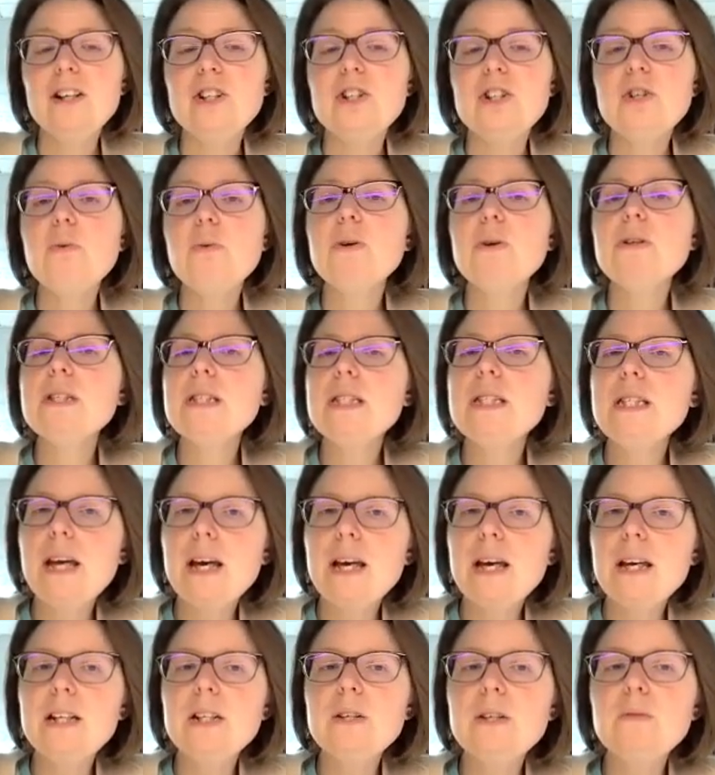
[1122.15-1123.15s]
Towards the
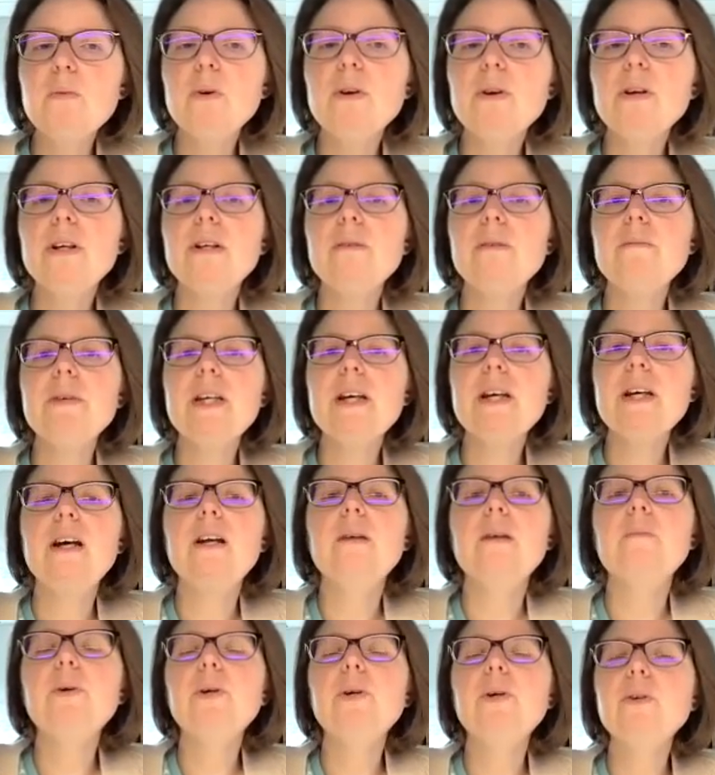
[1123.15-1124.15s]
end, we're going to be
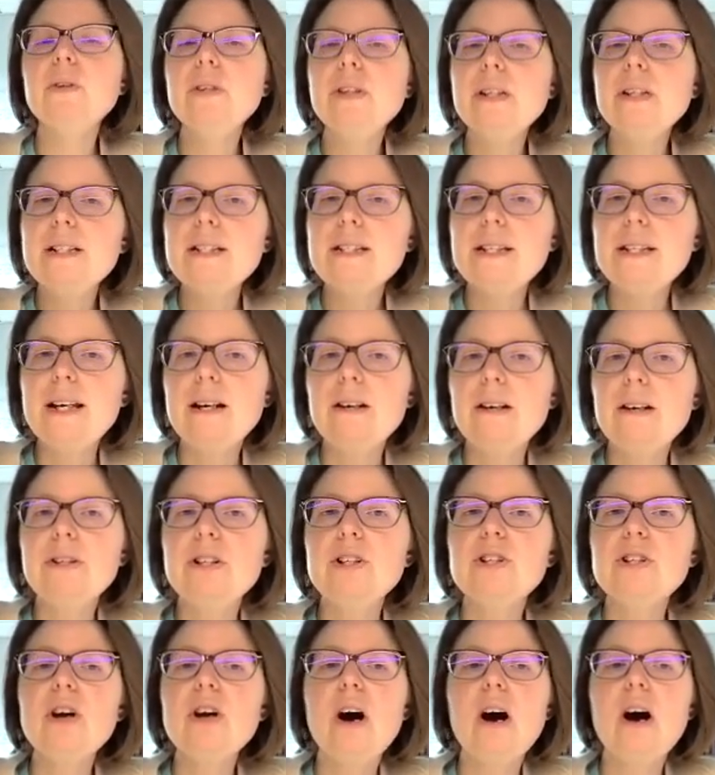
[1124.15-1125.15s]
kind of pulling it down
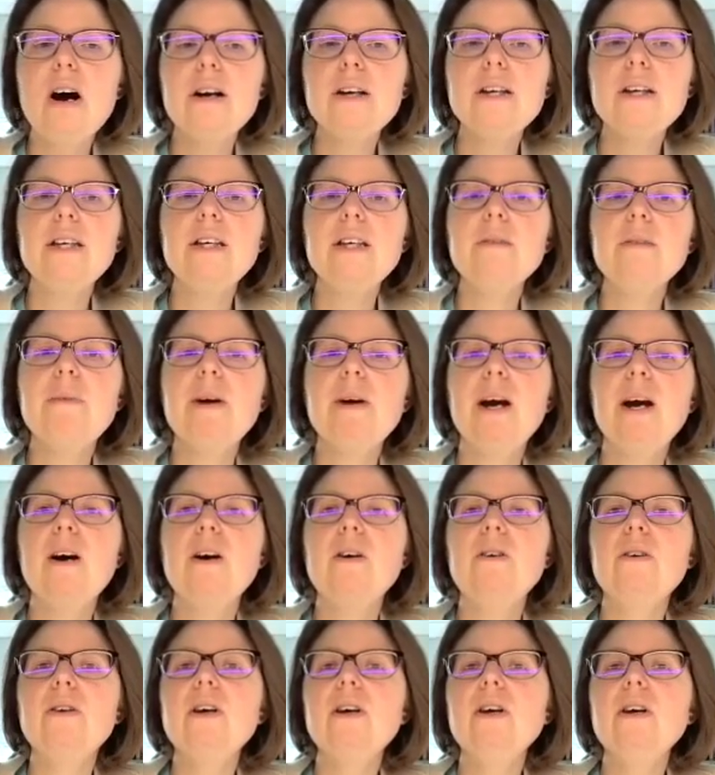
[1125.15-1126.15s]
and talking
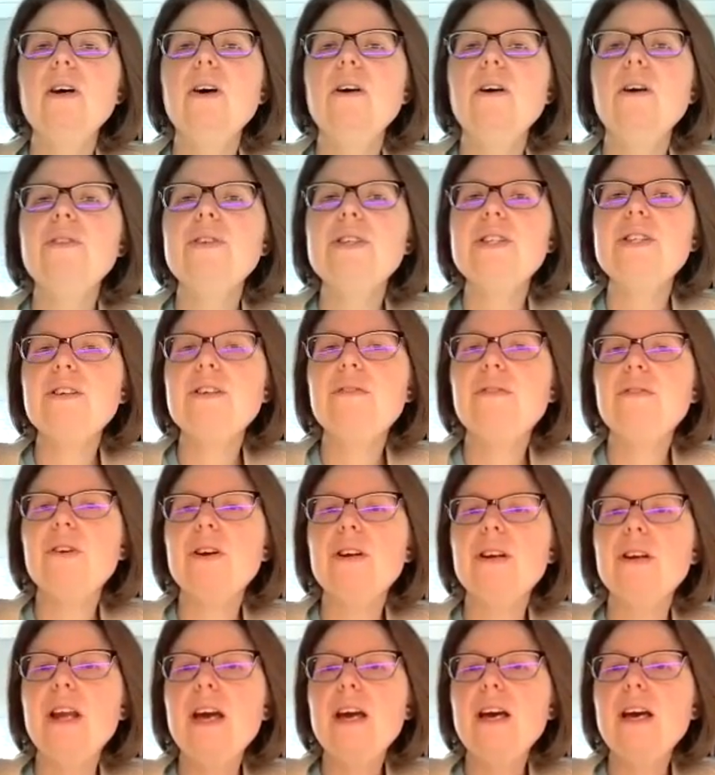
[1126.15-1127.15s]
about the
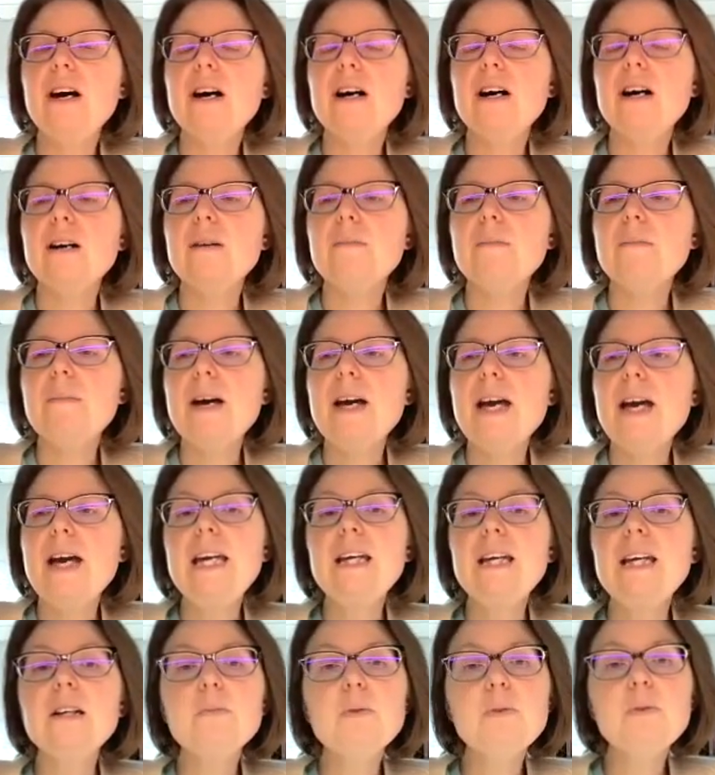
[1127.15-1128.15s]
different
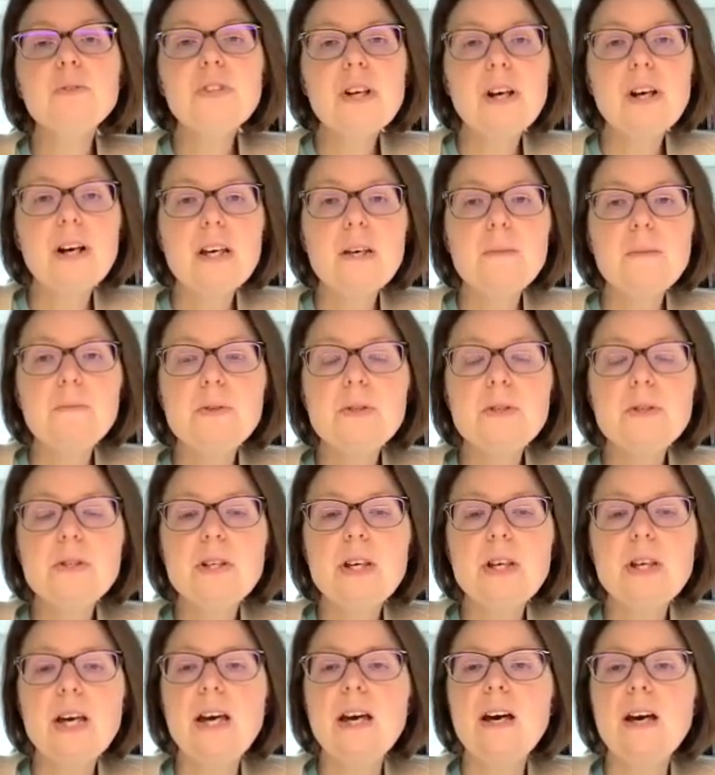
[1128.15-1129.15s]
animal types
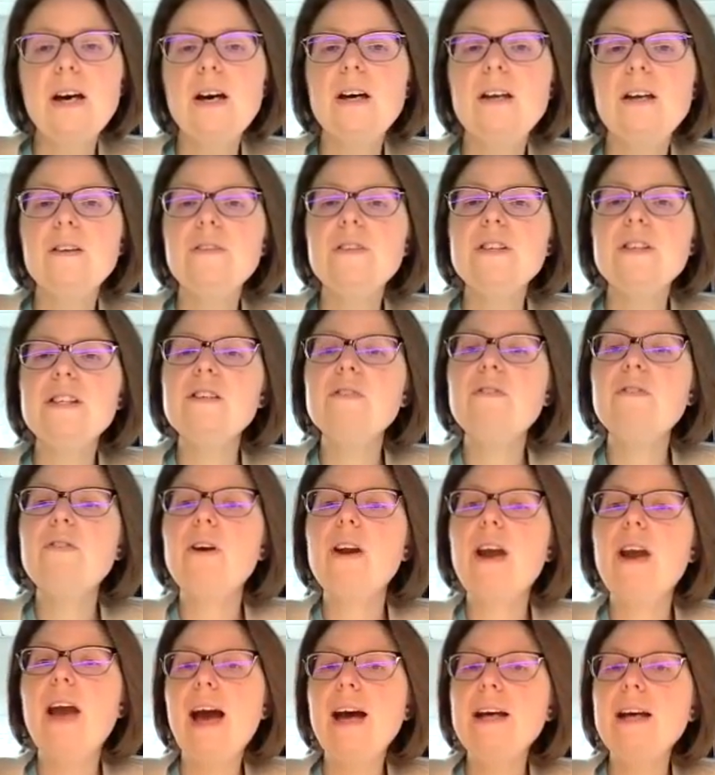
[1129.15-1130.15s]
and the
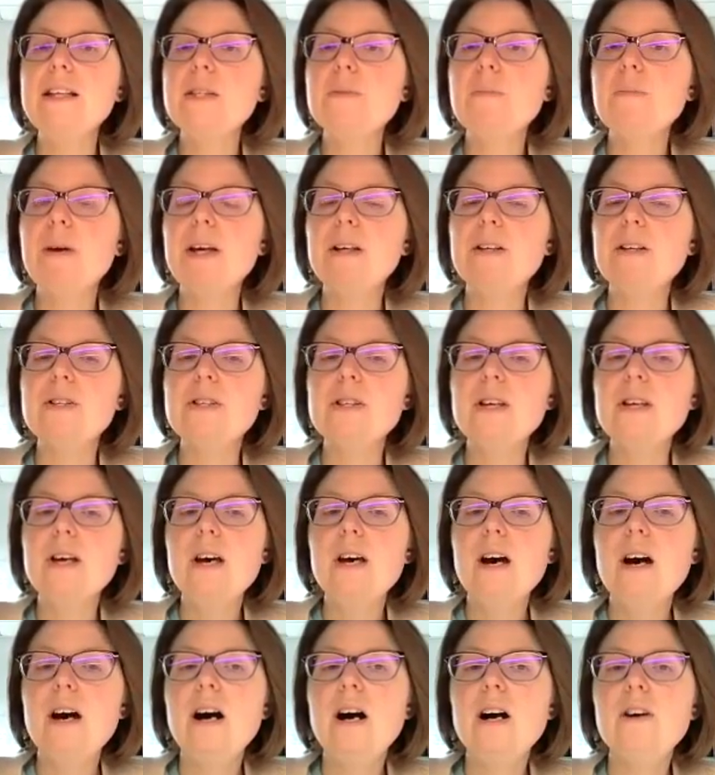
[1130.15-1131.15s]
different aspects
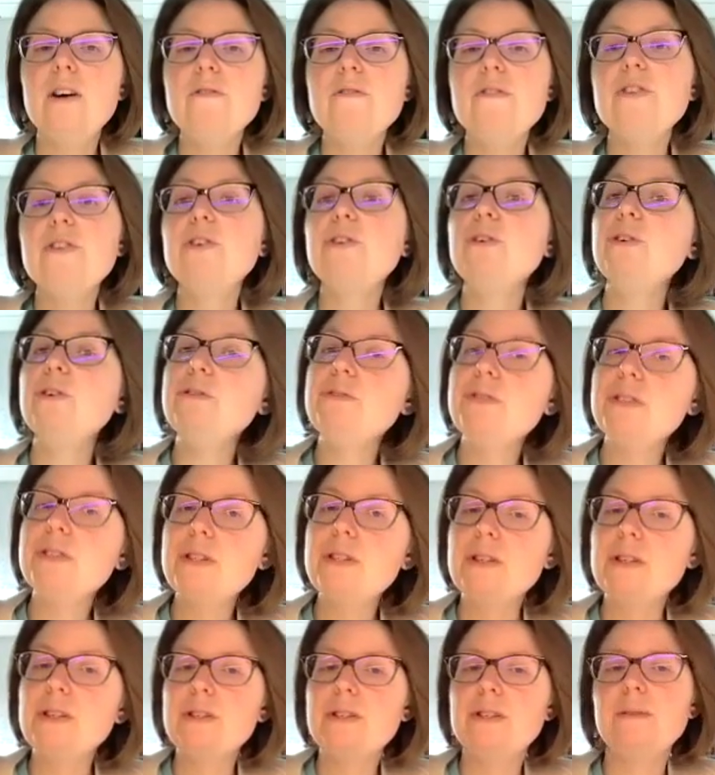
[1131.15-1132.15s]
of the nervous
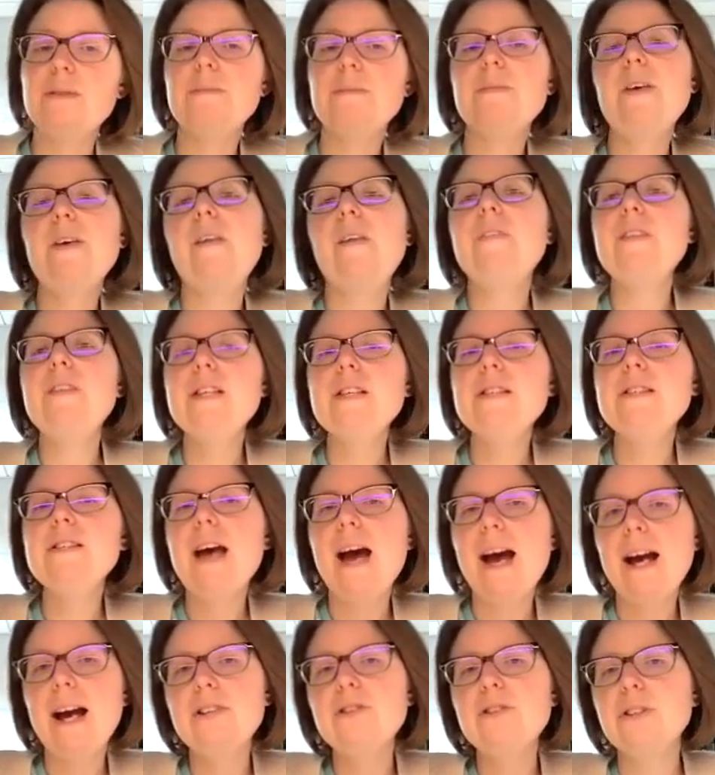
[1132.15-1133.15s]
system that these
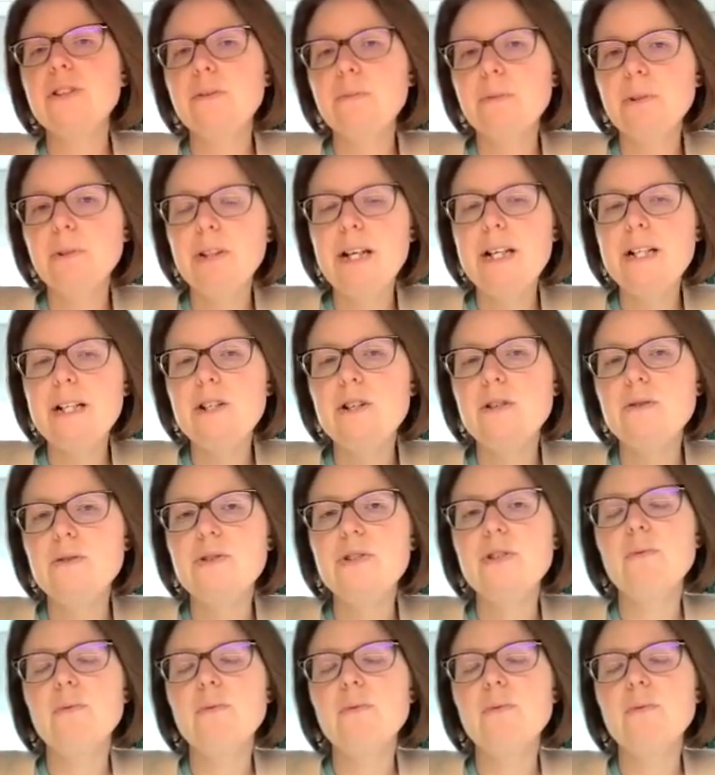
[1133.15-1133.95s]
actually relate to.